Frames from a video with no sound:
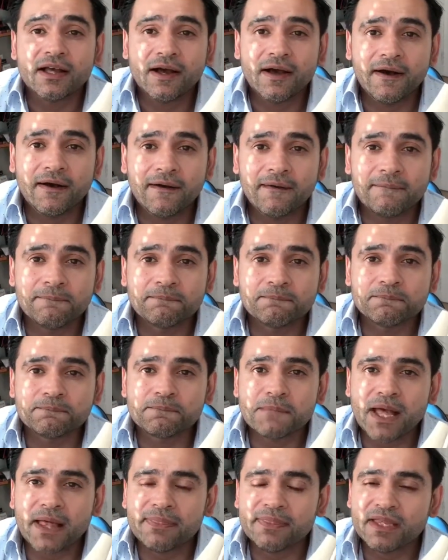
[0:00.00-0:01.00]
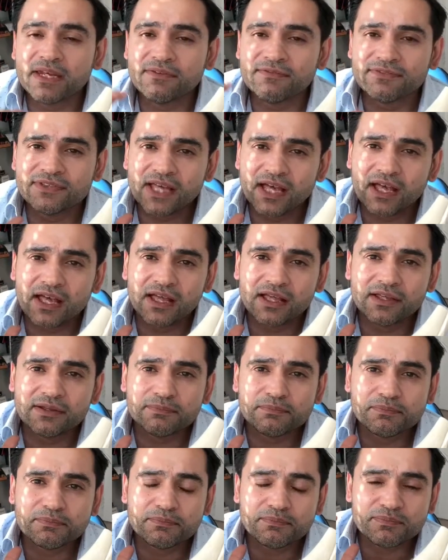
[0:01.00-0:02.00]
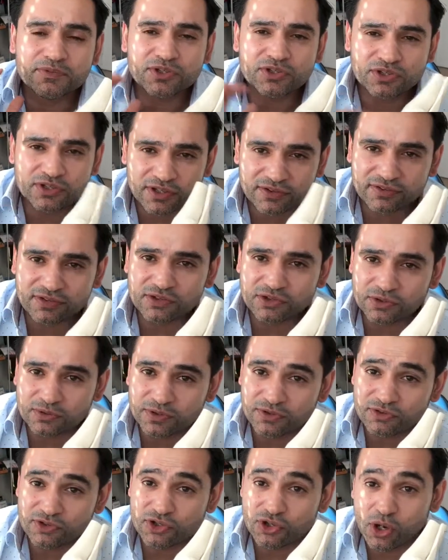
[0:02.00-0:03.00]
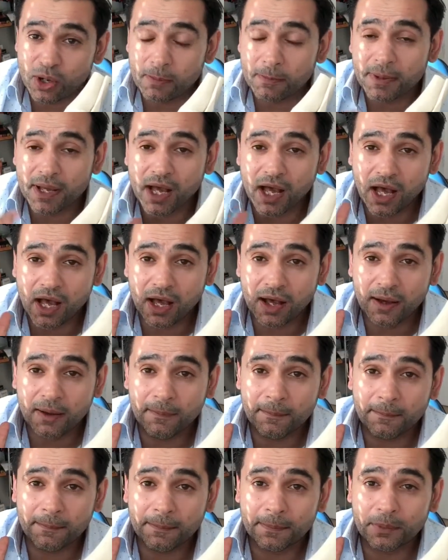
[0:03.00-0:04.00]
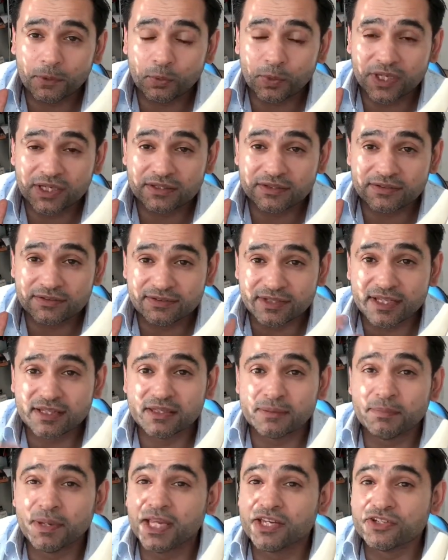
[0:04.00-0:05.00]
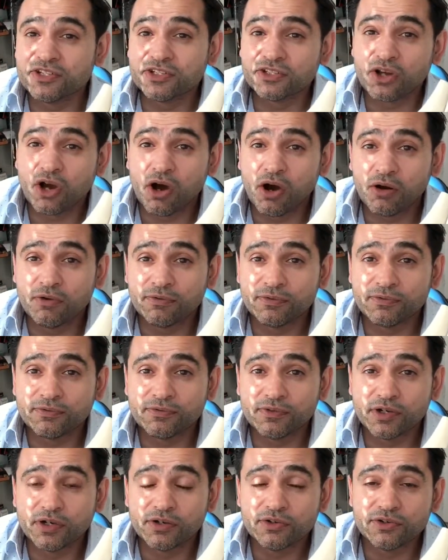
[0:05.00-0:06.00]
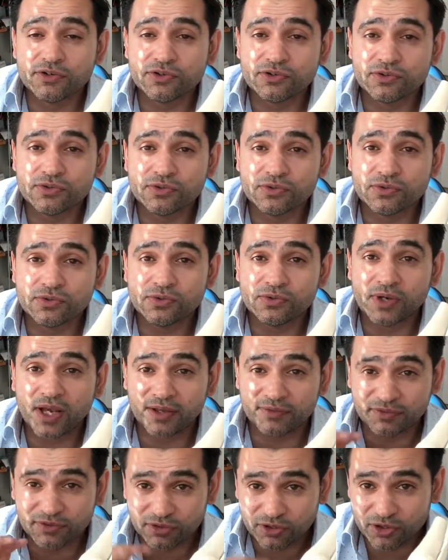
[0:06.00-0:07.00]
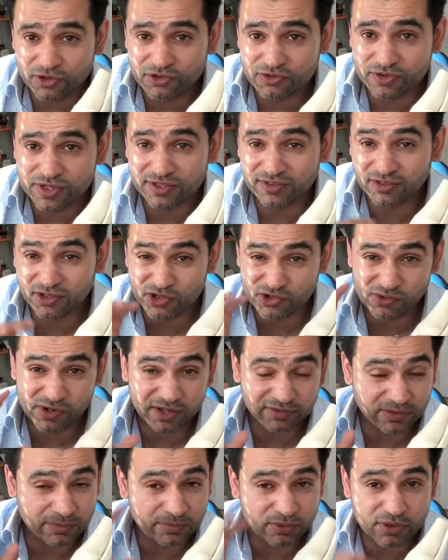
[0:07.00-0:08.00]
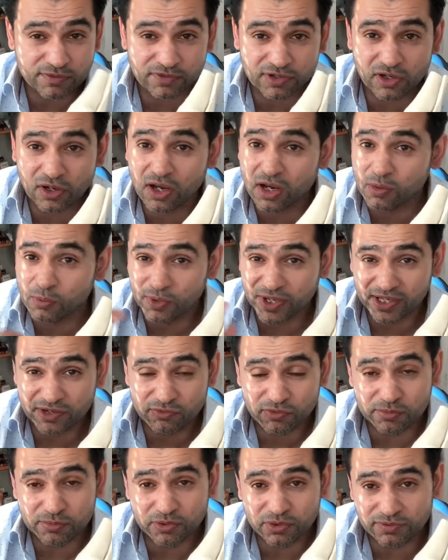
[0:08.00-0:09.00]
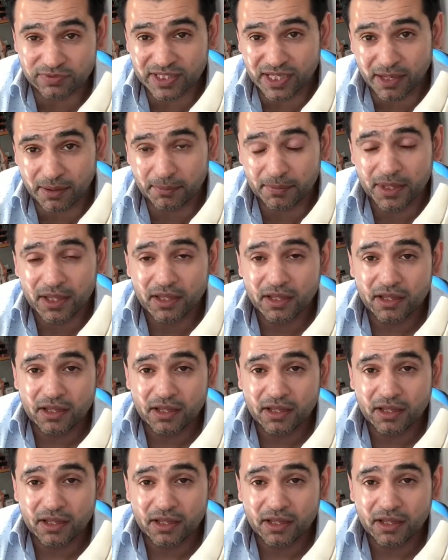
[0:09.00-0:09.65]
And then if that doesn't do its job, we can send the patient off to have surgery. Surgery has improved a lot, and we can remove that